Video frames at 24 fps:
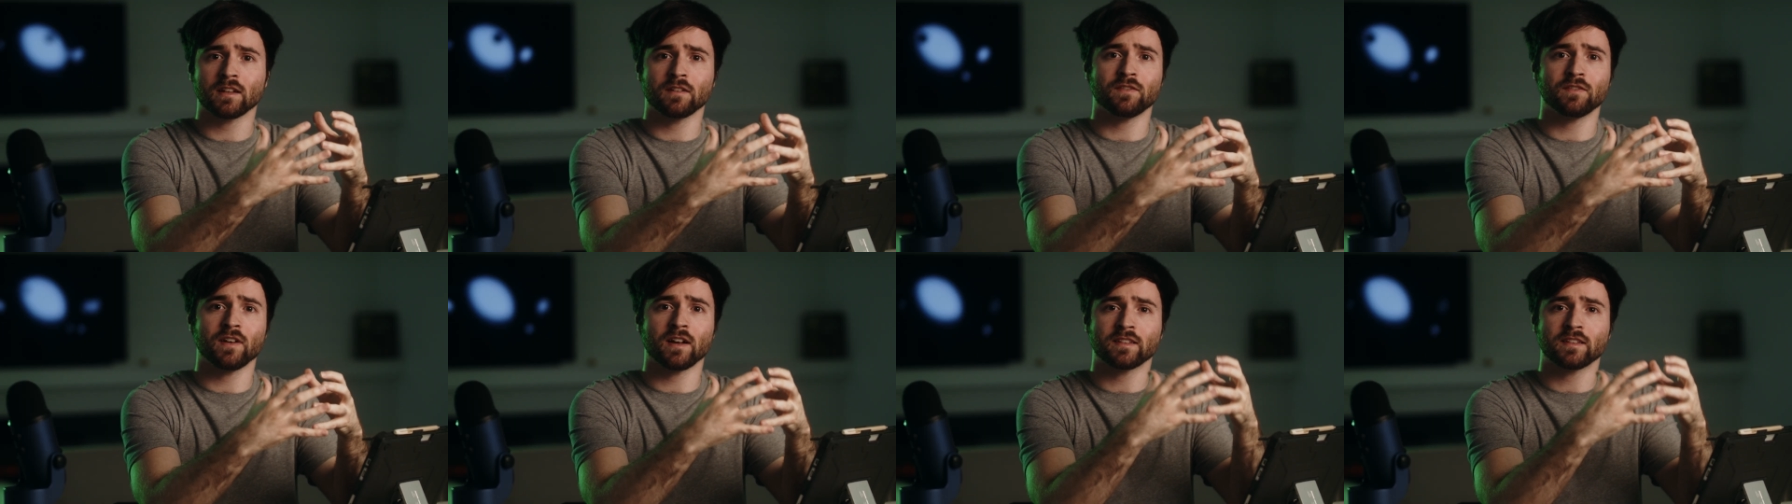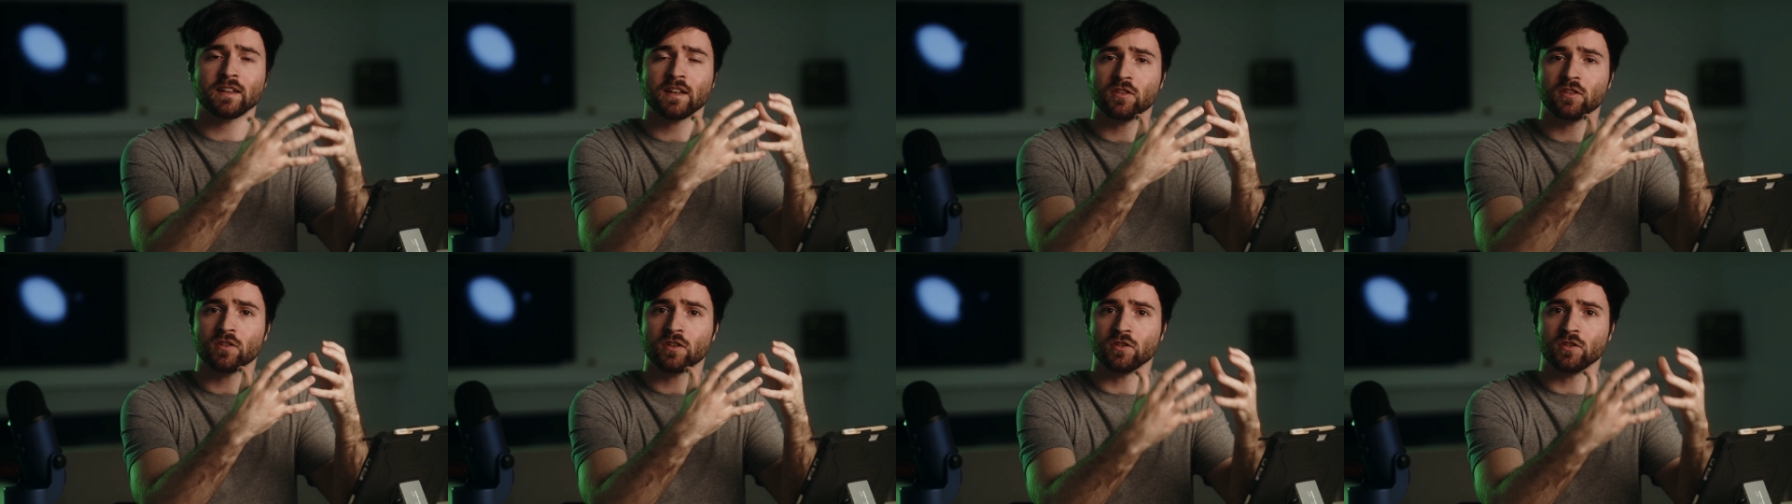effect
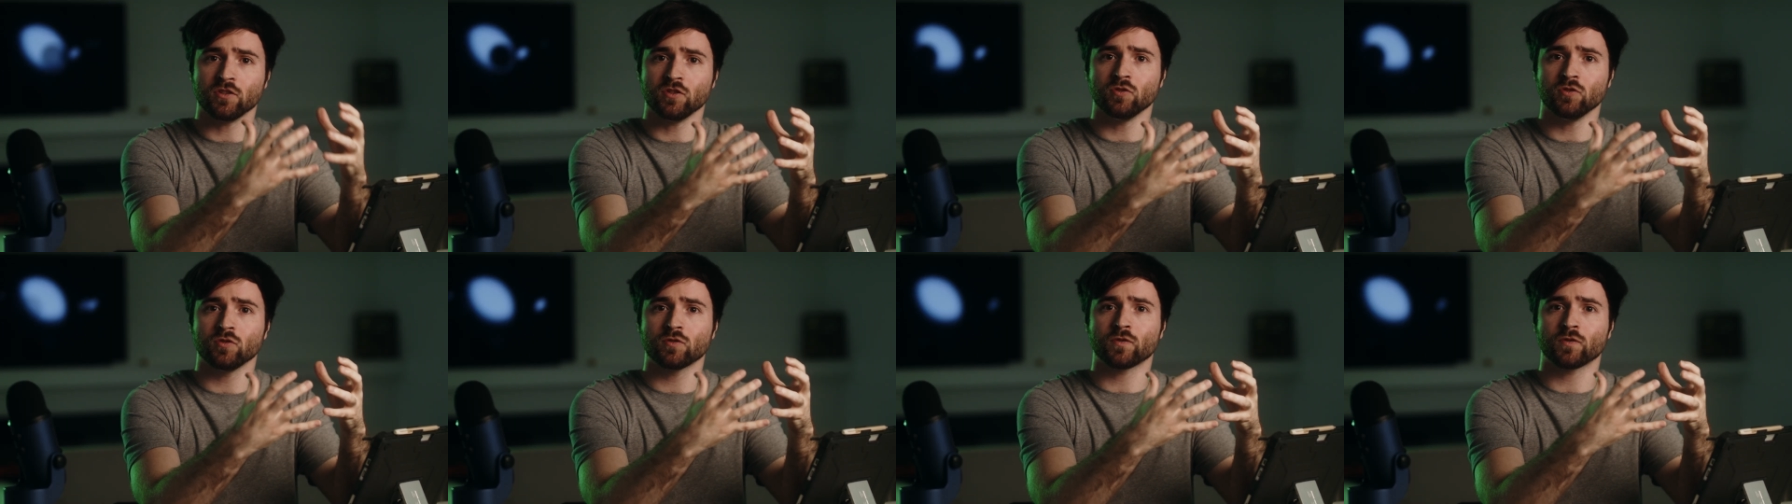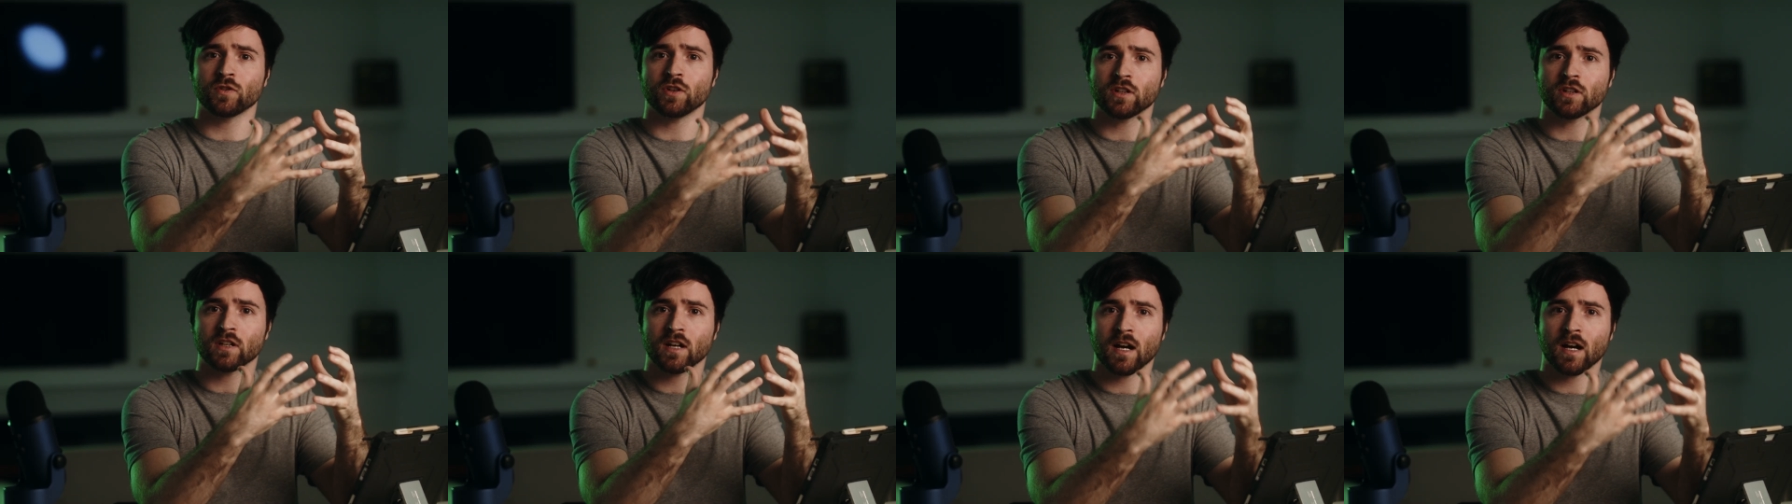that you can use for
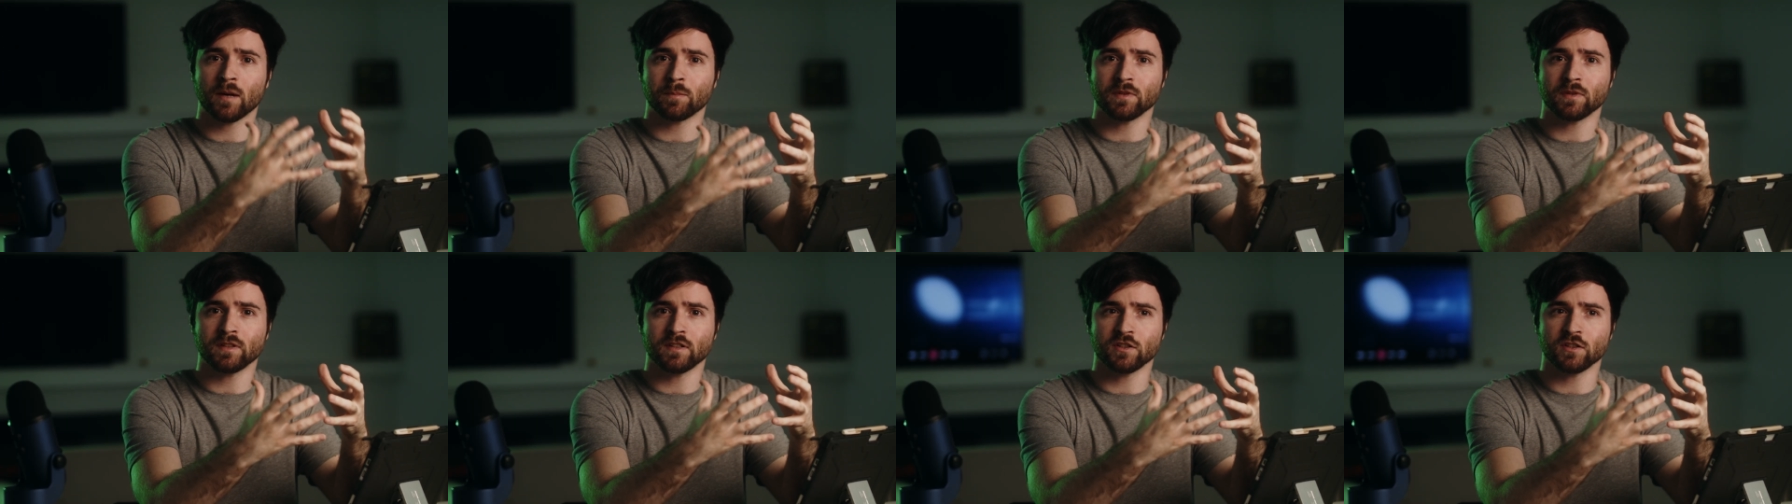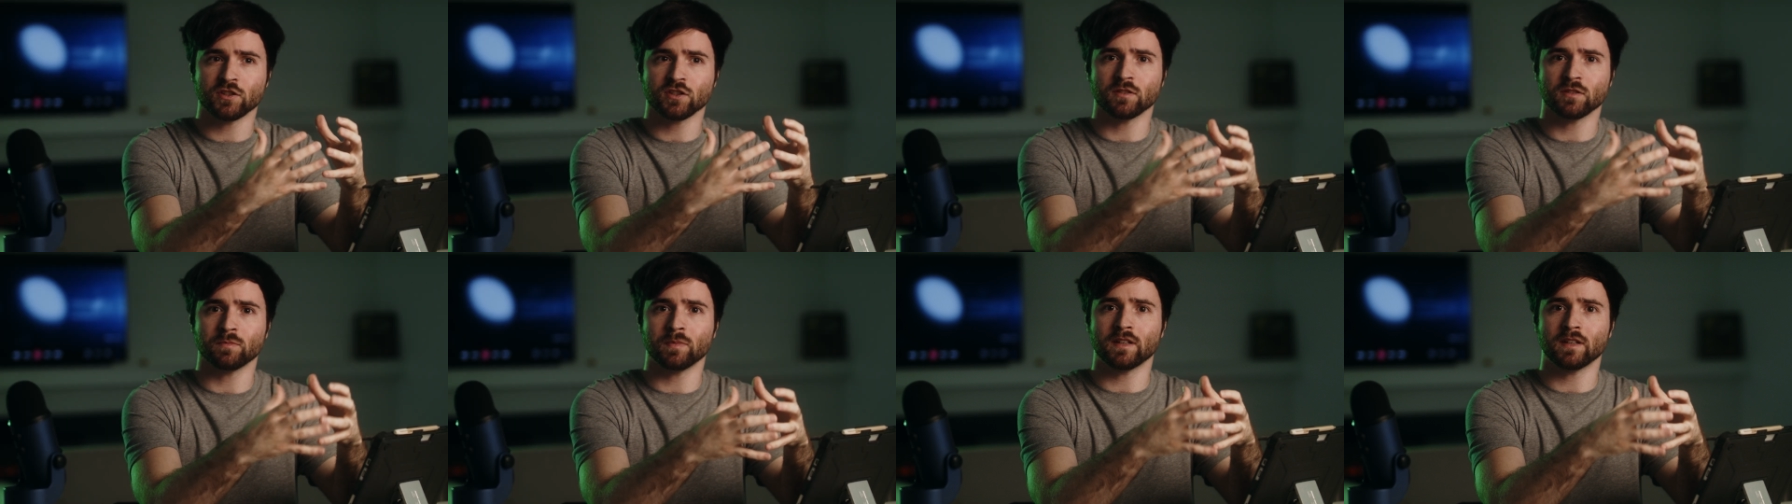your
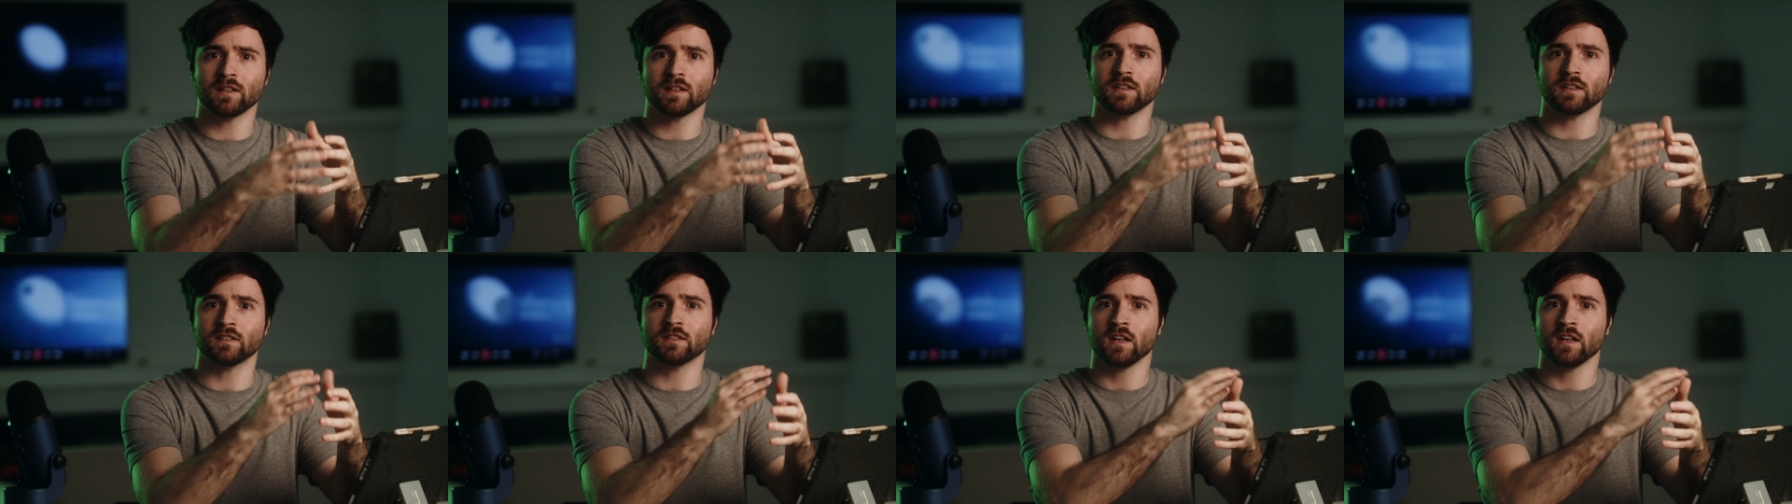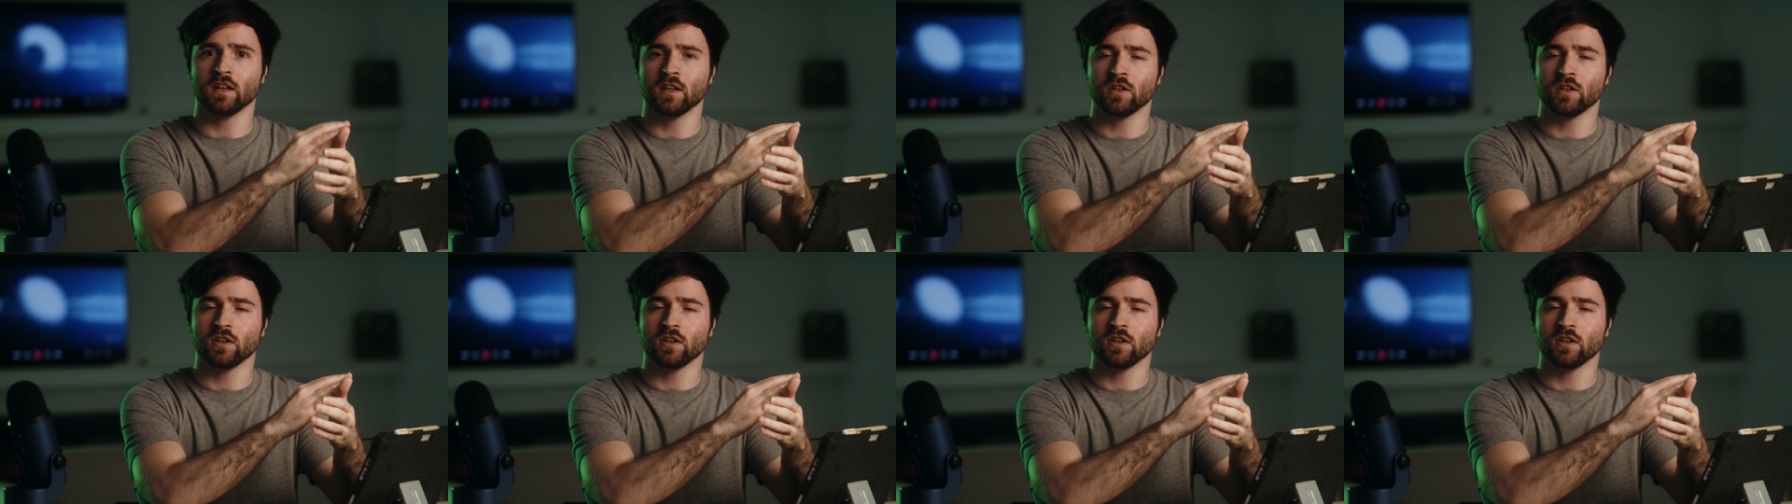compositions because